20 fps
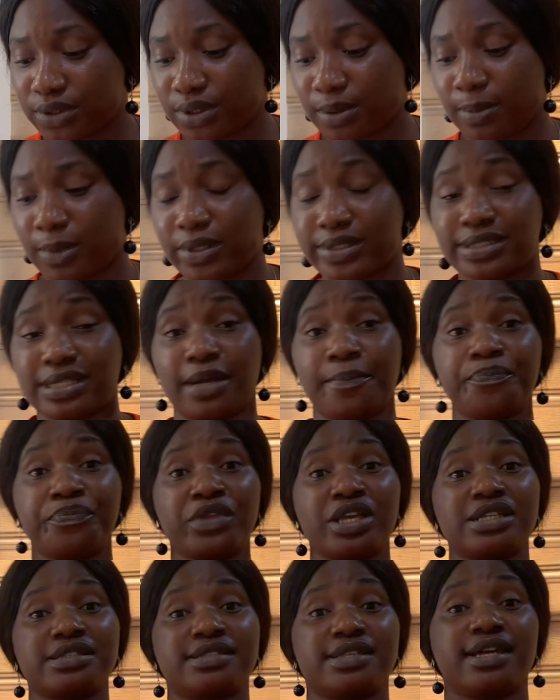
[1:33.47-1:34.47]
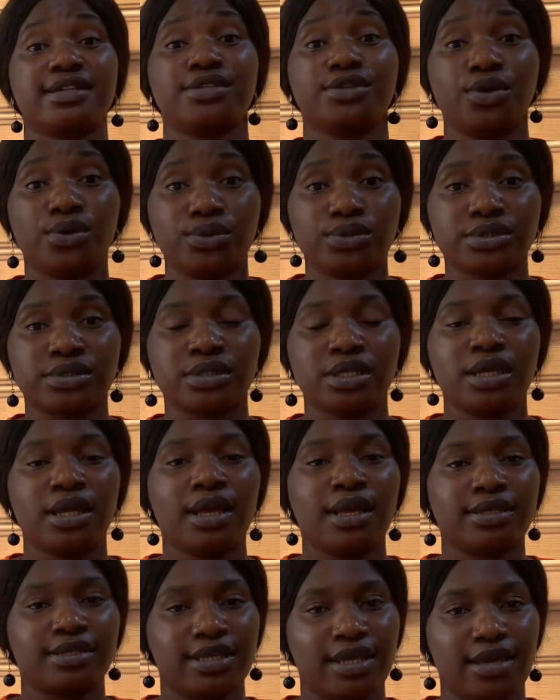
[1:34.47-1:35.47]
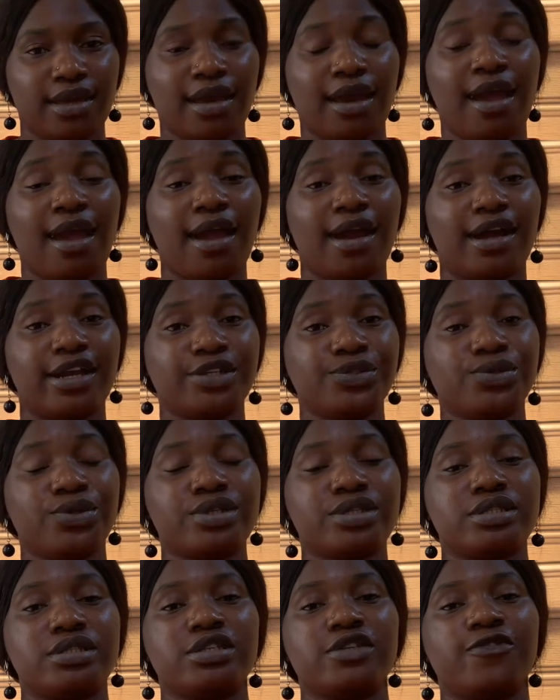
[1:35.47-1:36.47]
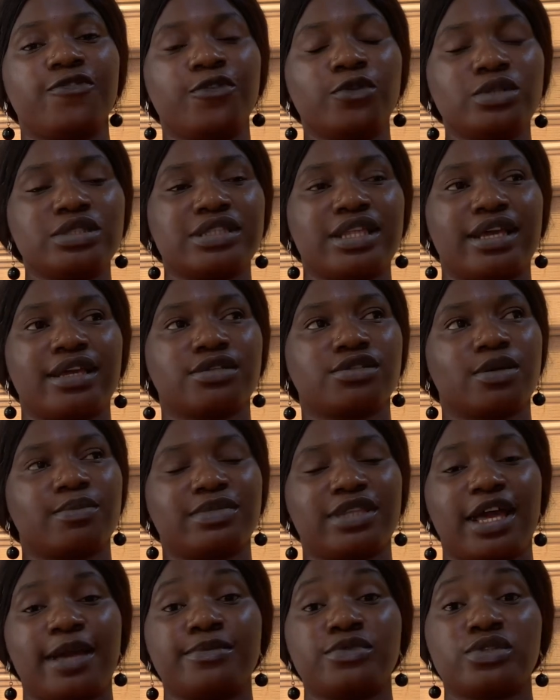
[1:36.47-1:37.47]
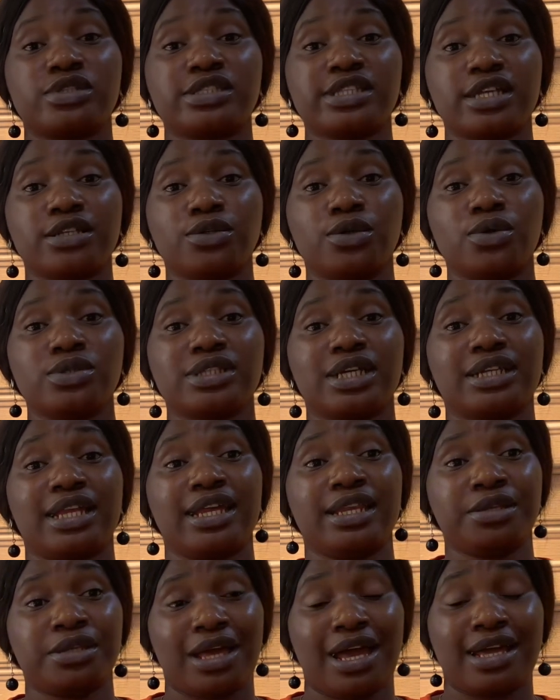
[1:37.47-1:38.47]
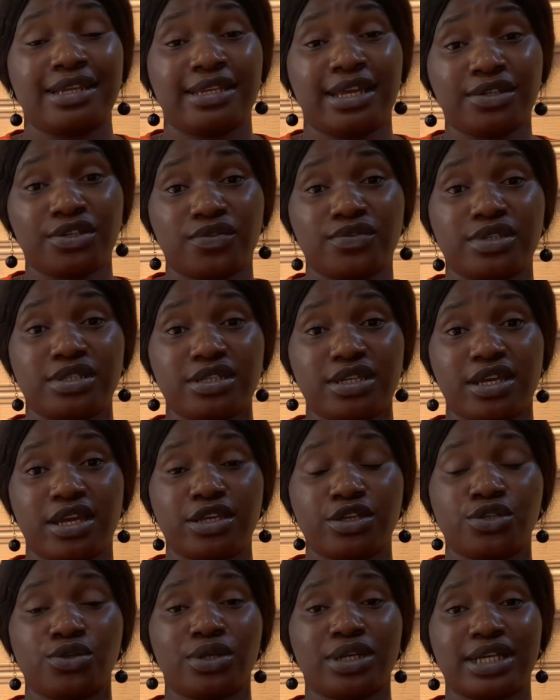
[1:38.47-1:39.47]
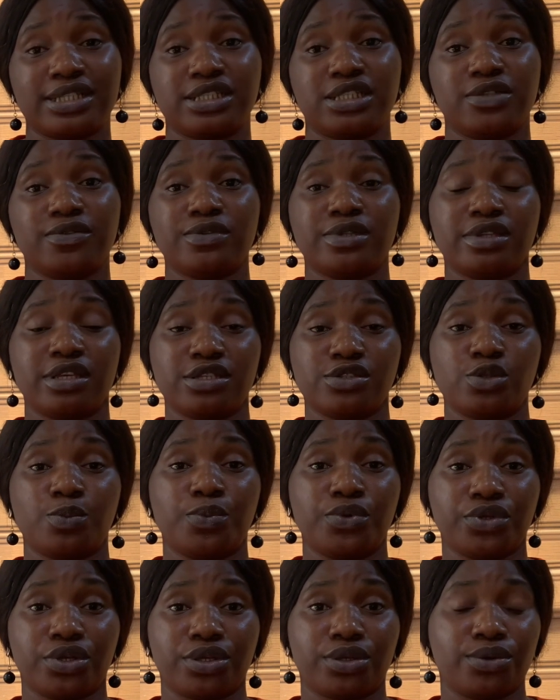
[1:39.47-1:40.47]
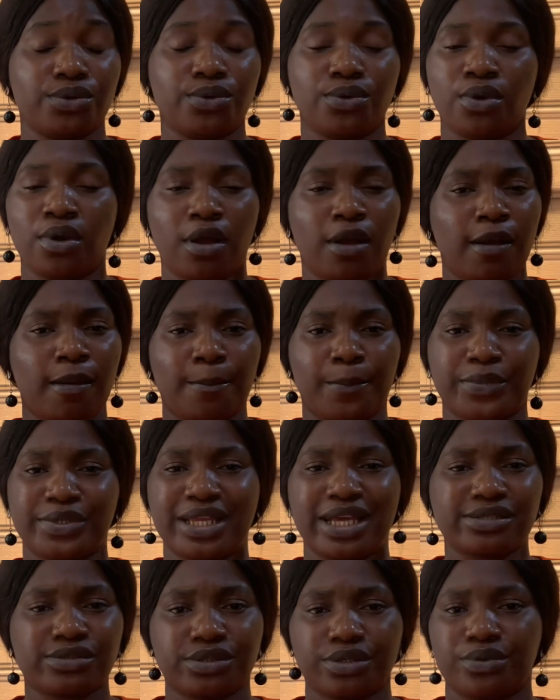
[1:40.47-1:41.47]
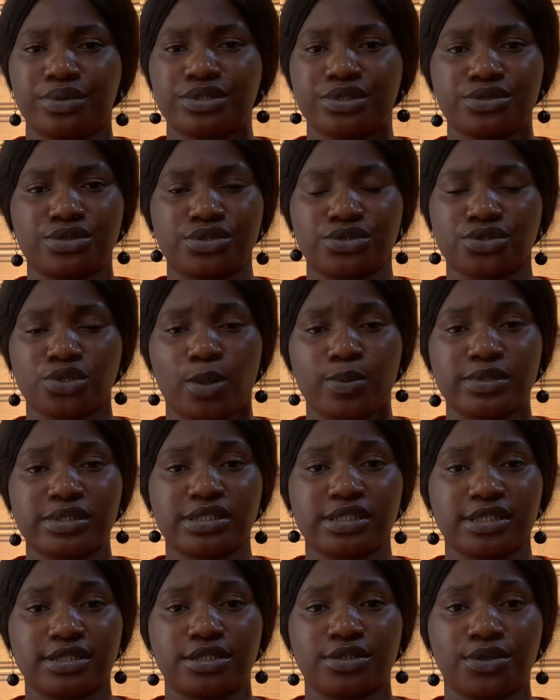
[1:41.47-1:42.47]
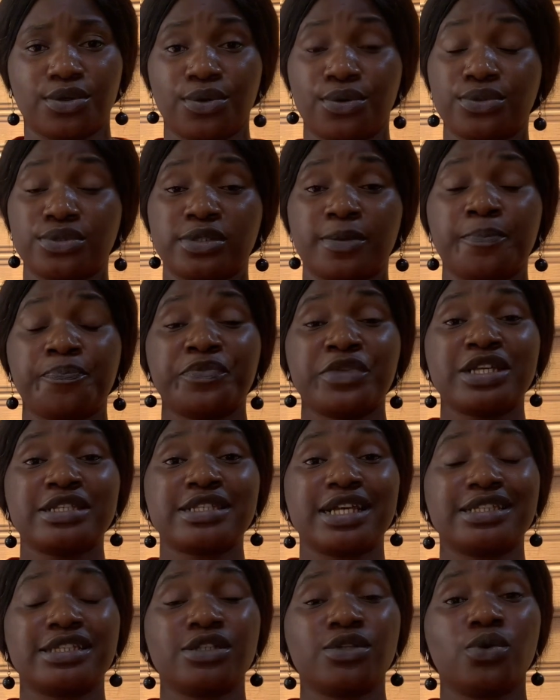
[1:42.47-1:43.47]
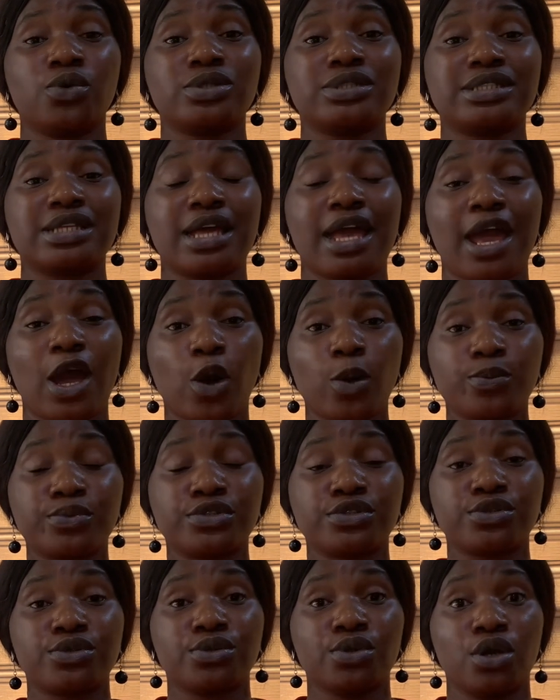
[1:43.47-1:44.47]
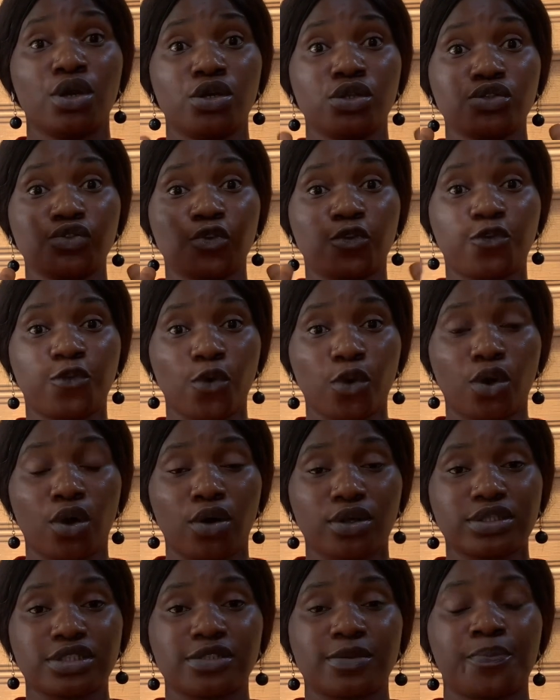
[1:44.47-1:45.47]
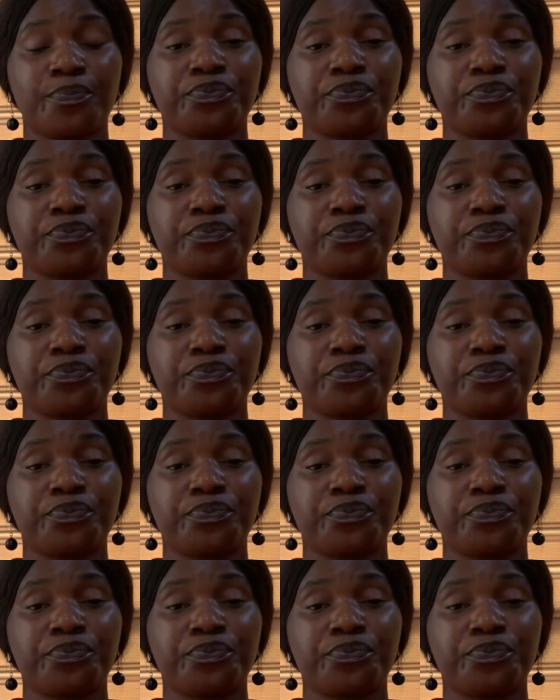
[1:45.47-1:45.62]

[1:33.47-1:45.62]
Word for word: to talk about is that set goals yeah i know it, it feels like sometimes you set goals and then at the end of the year you don't achieve the things you put on the goal that's not the reason to stop setting goals setting goals helps you to focus